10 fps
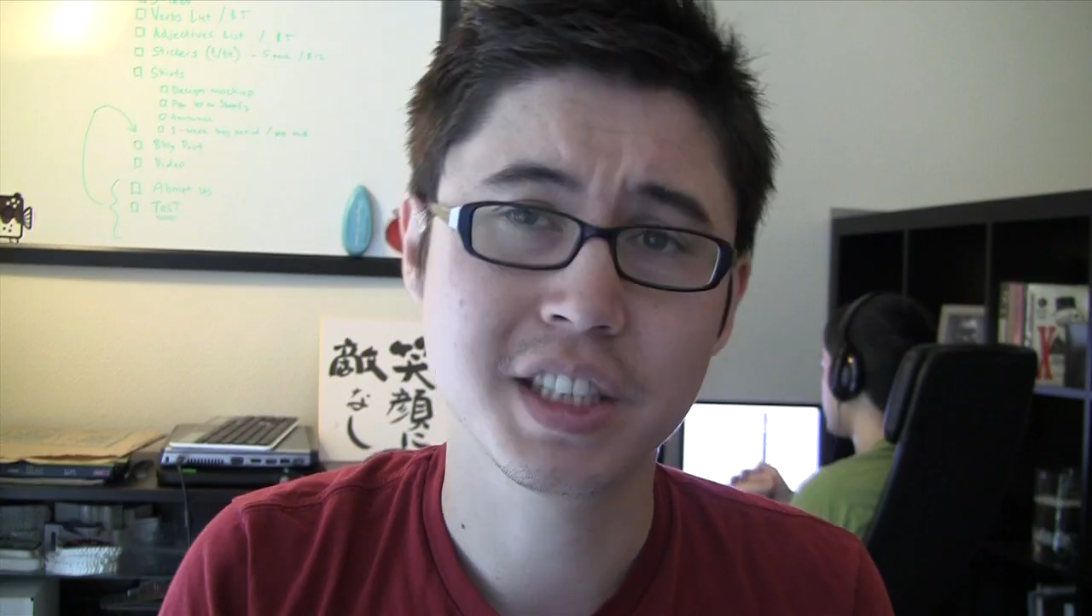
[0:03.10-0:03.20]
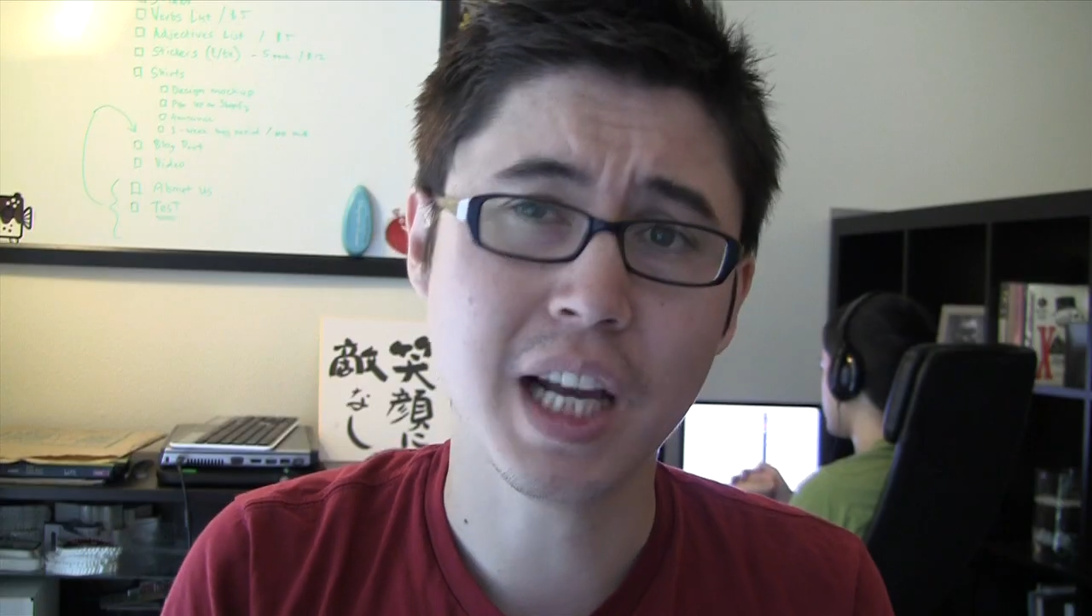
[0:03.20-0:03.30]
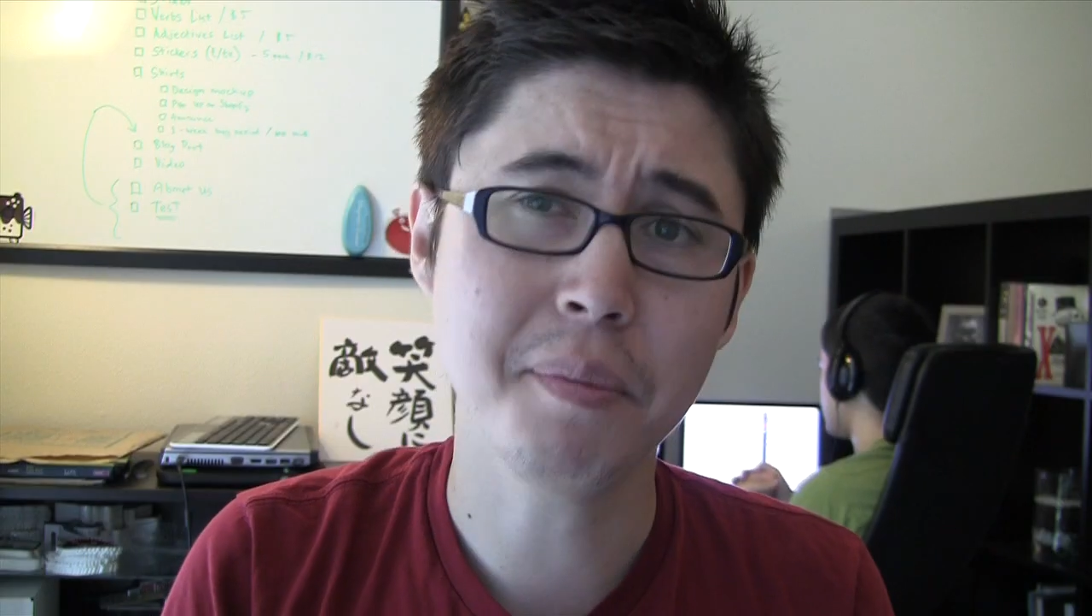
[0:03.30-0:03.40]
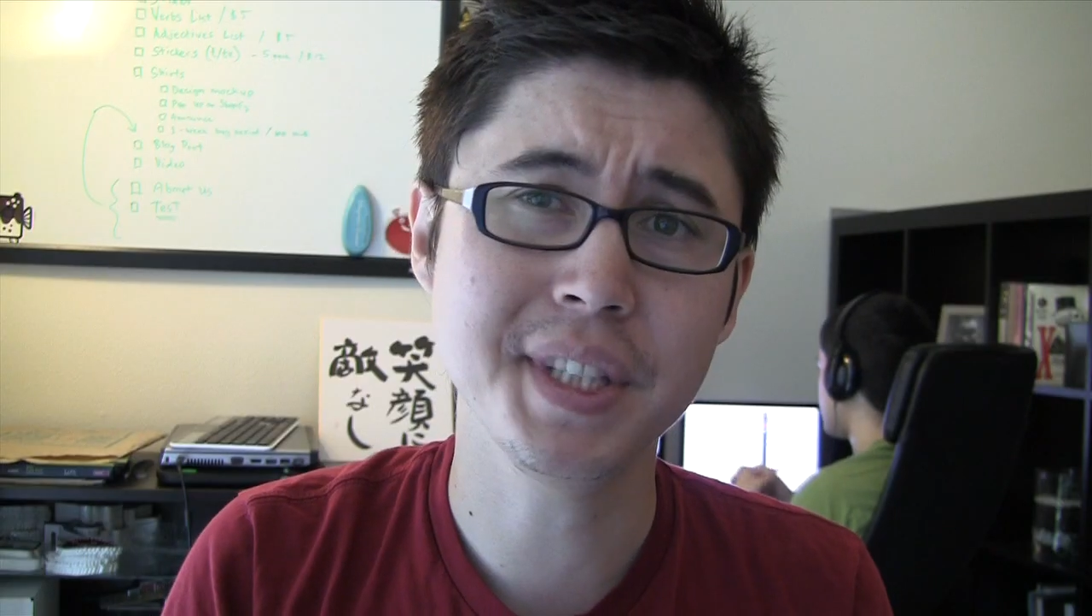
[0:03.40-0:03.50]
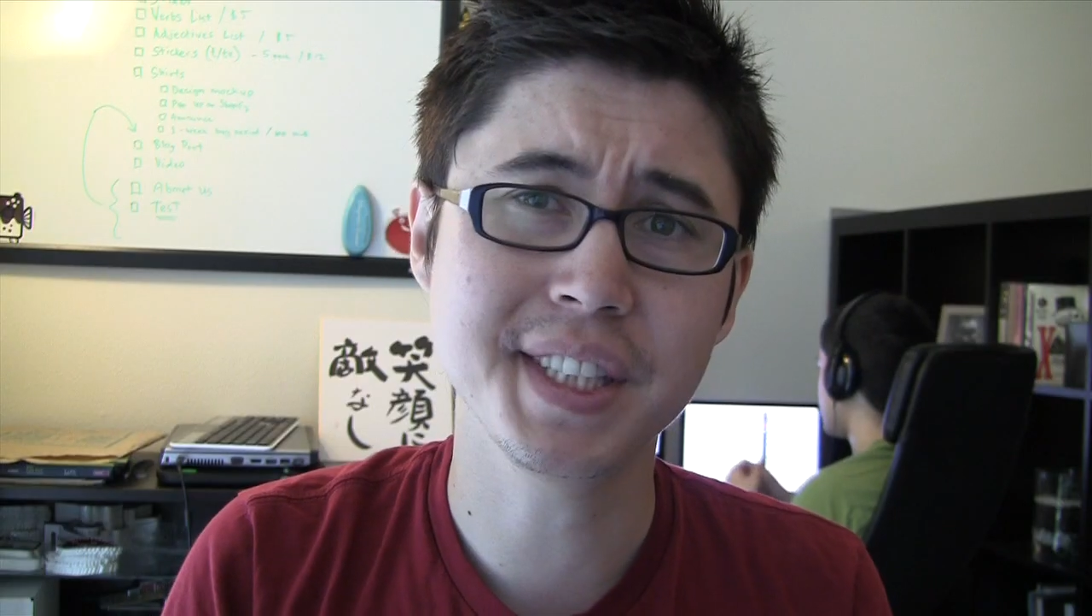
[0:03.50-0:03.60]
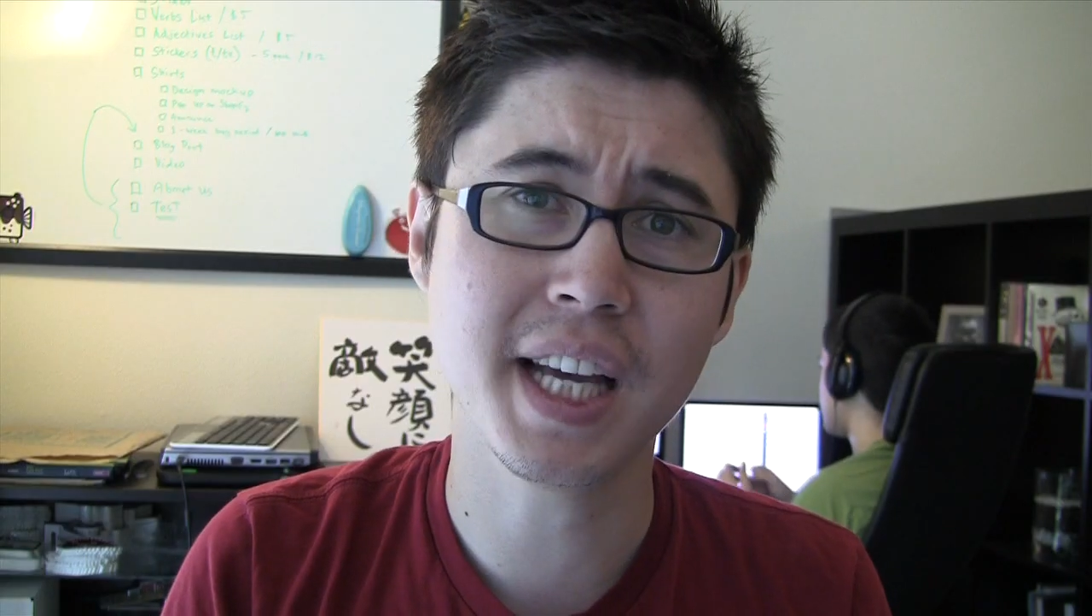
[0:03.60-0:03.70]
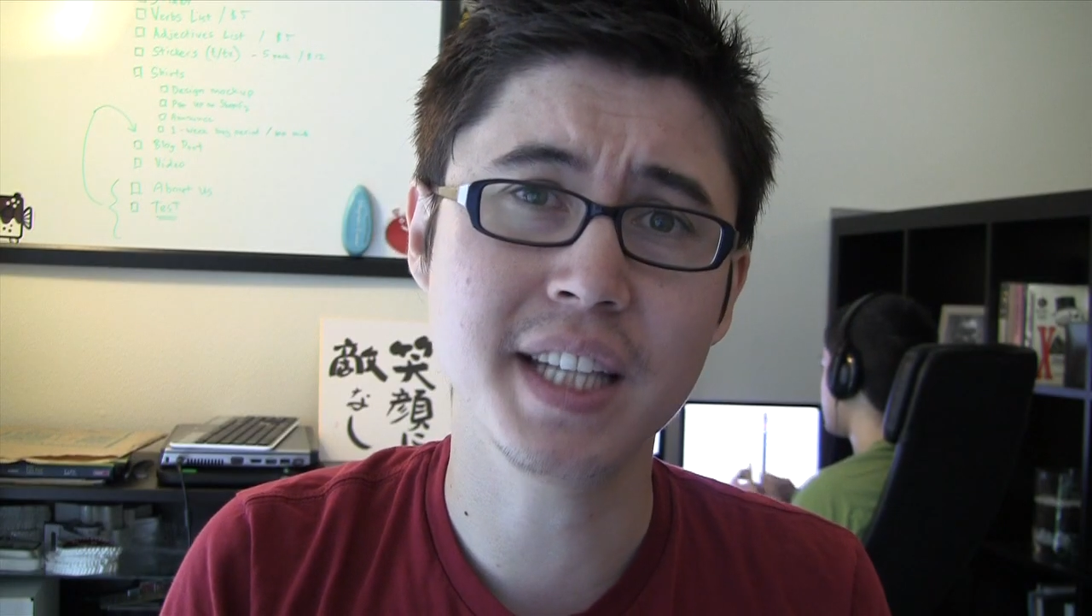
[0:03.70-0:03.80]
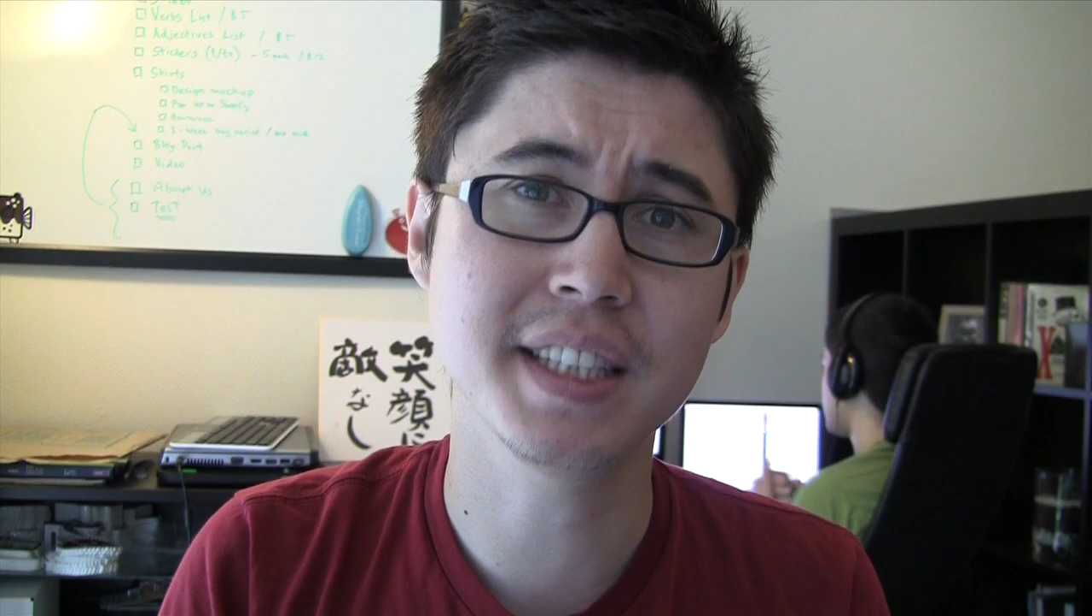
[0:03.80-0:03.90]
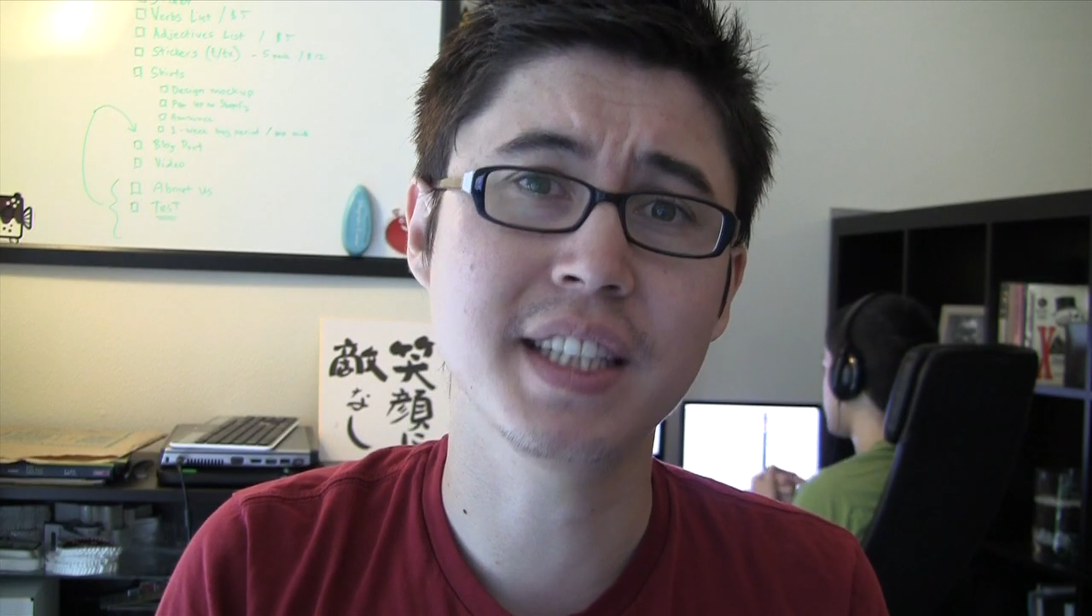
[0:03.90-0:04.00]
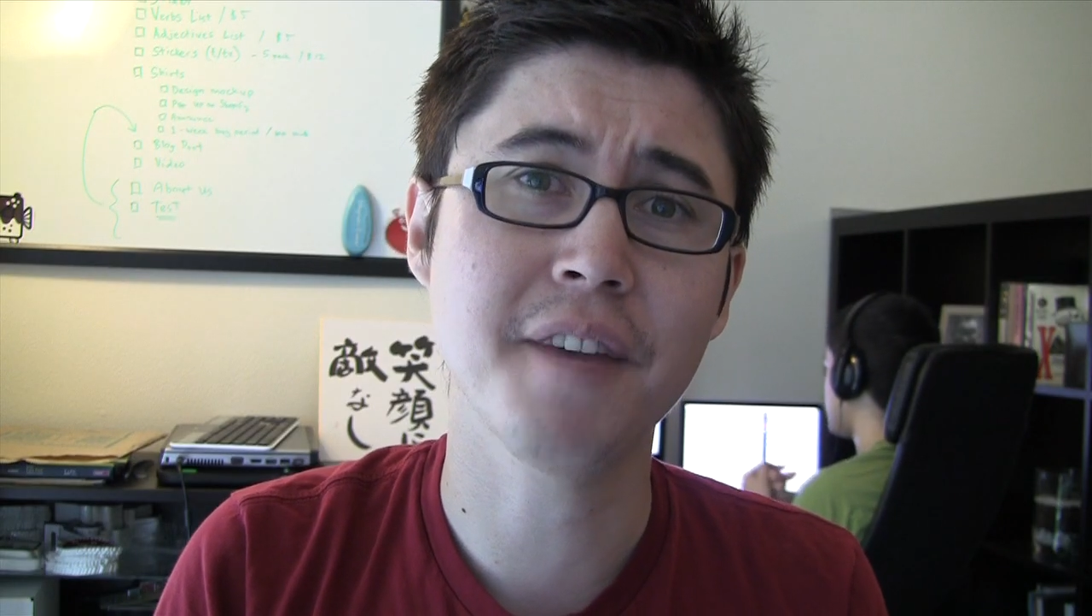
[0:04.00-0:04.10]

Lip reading: Japanese scientists